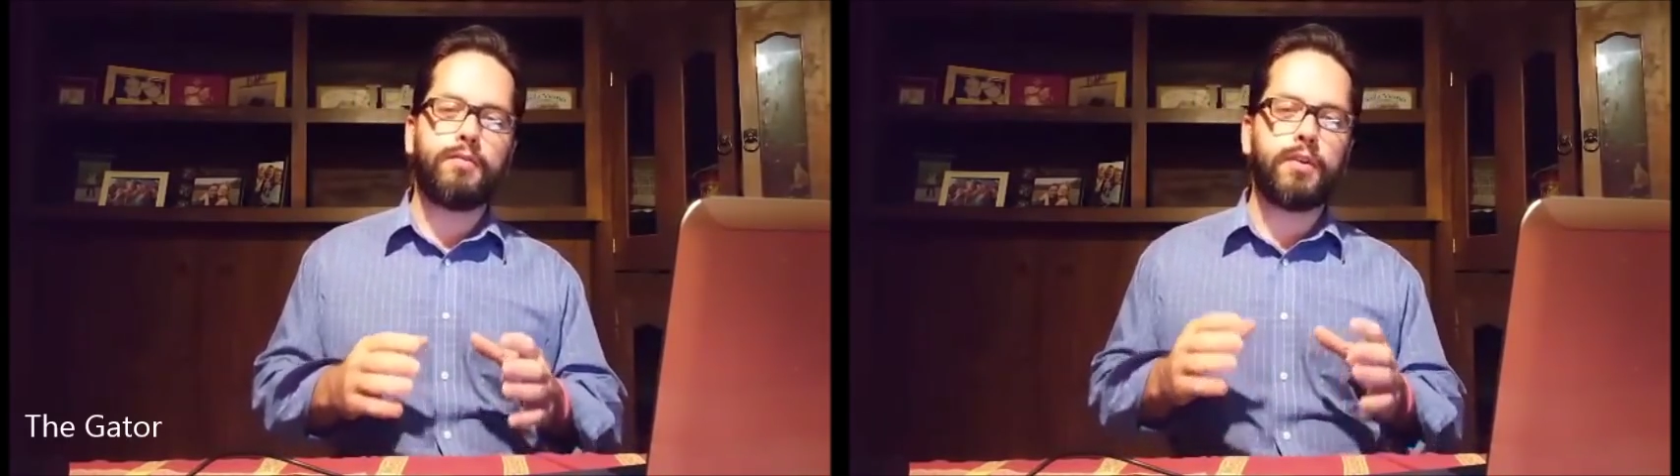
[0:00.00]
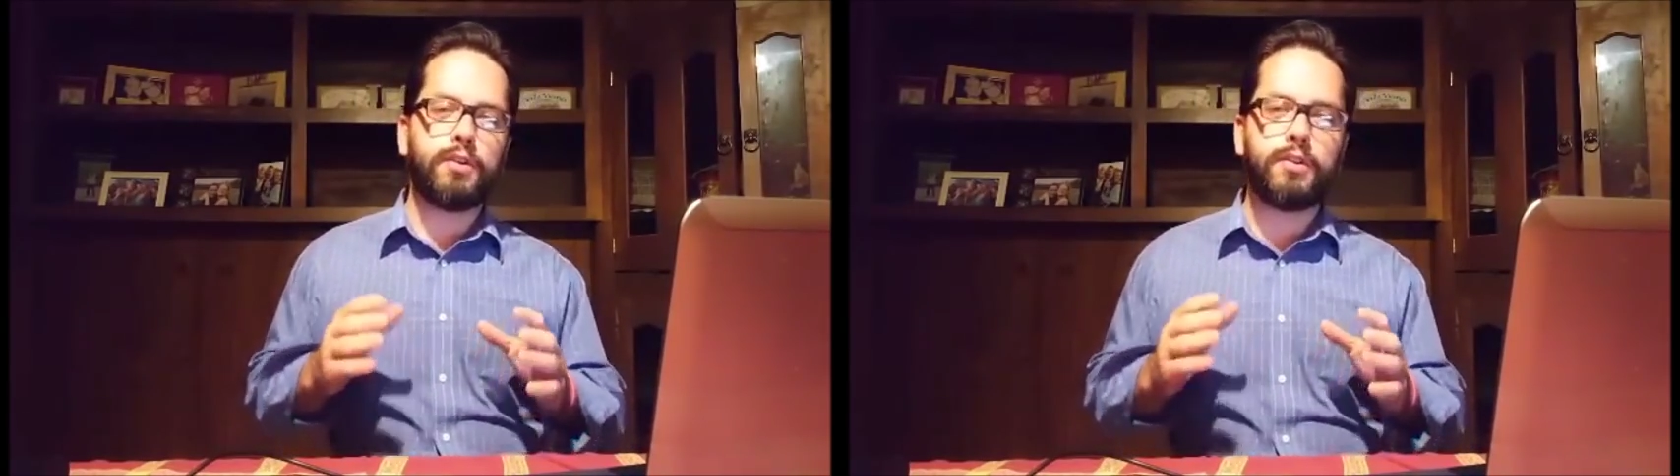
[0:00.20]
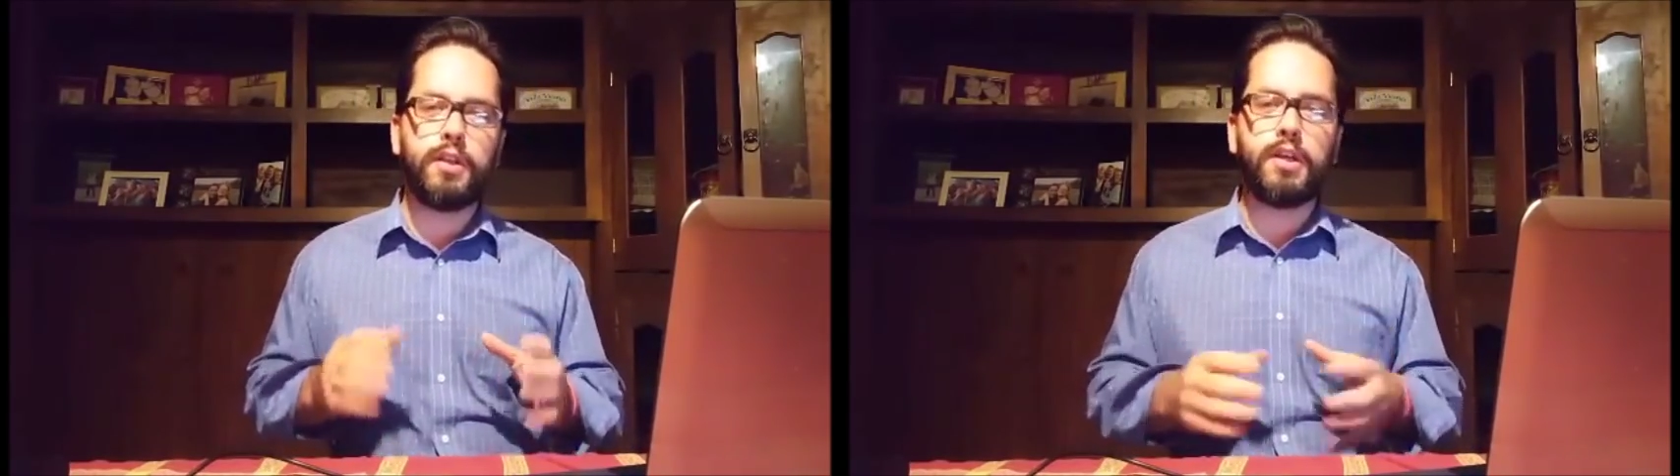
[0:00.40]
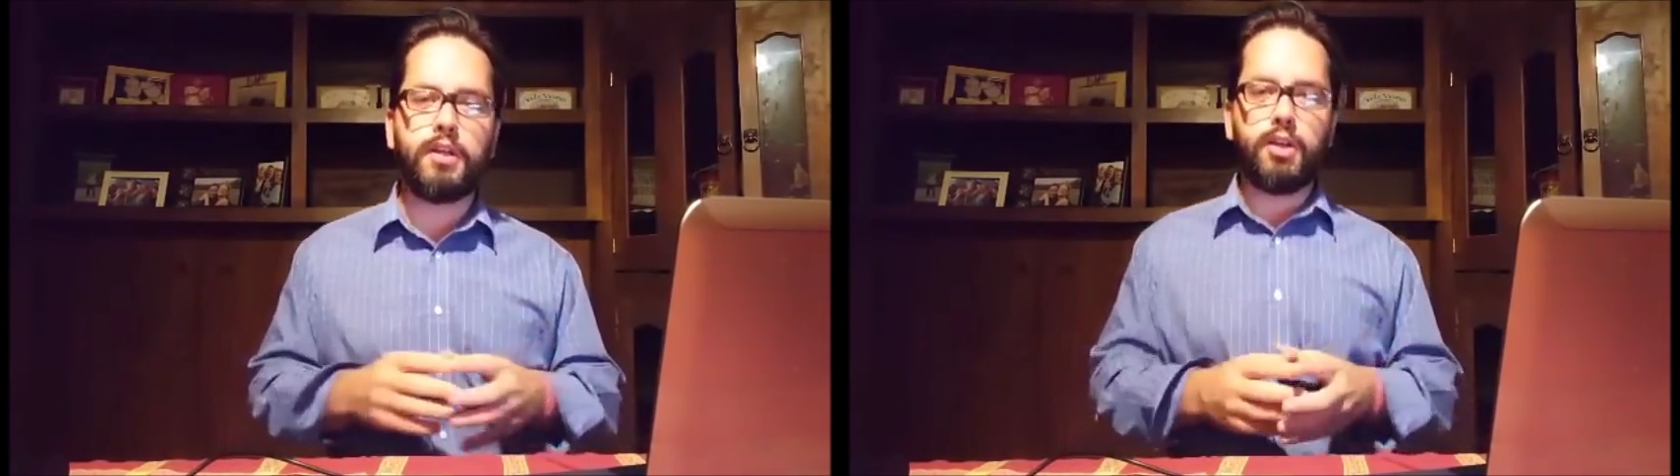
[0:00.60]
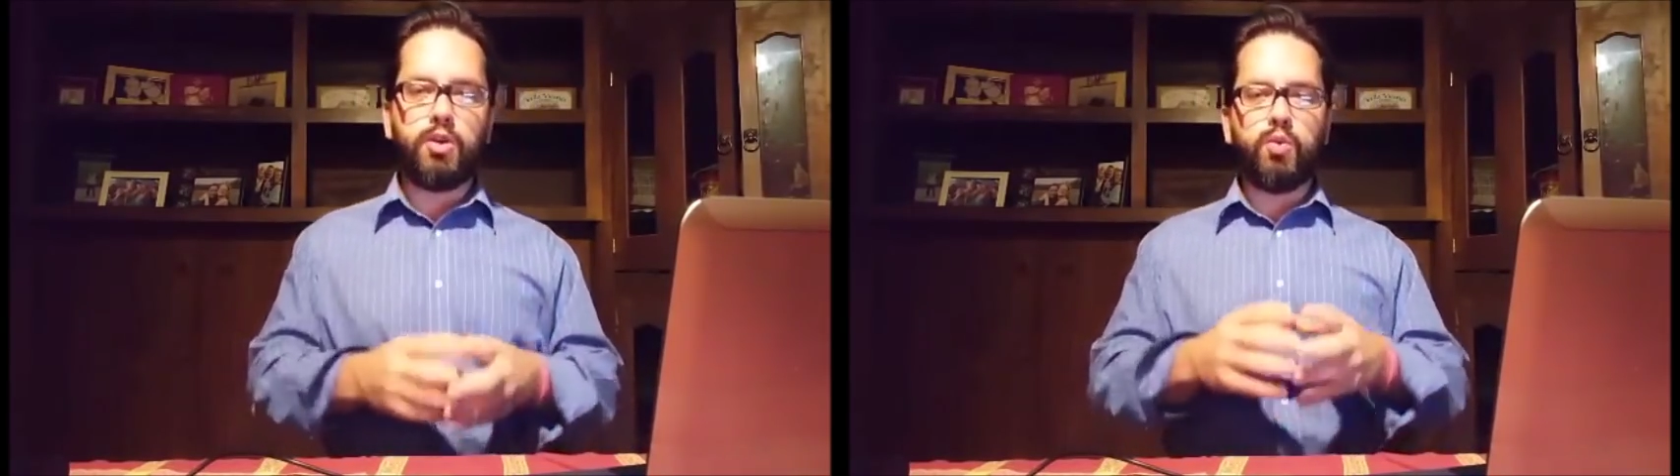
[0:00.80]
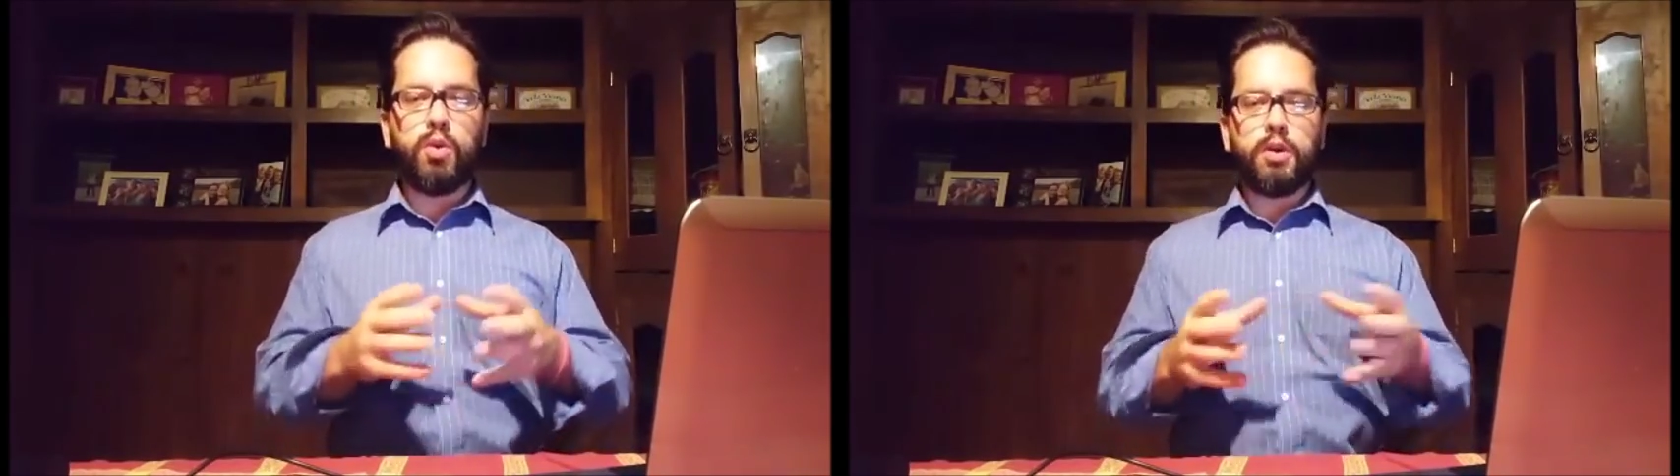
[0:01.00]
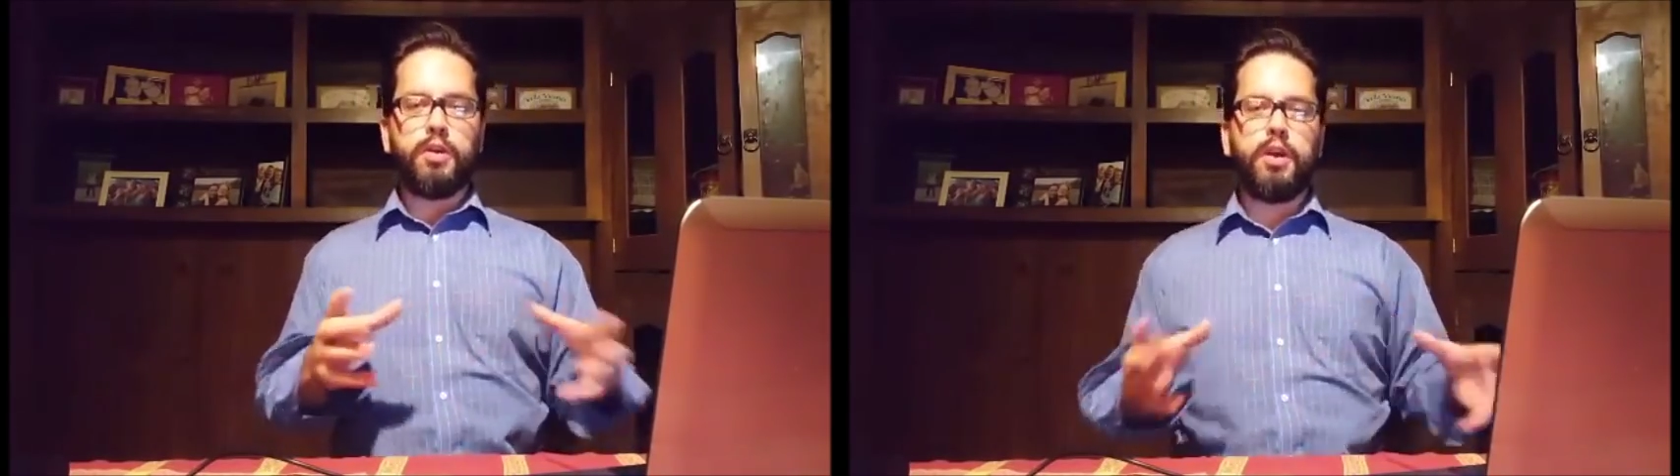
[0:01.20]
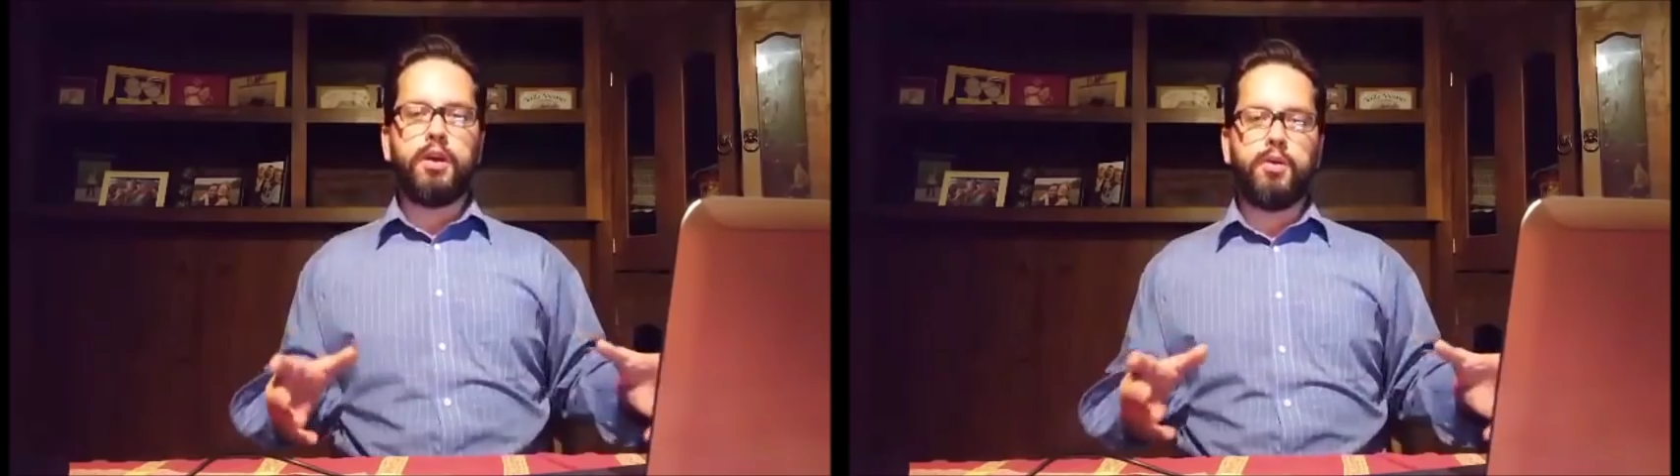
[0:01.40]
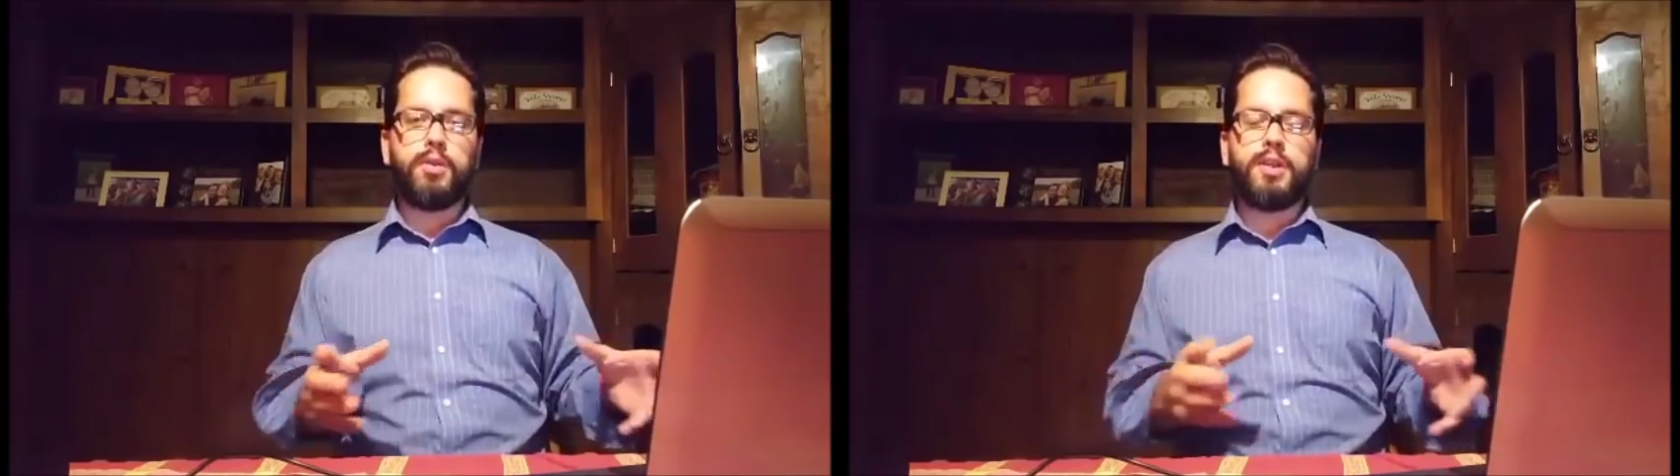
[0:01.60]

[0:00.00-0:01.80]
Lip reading: the first thing that you want to know,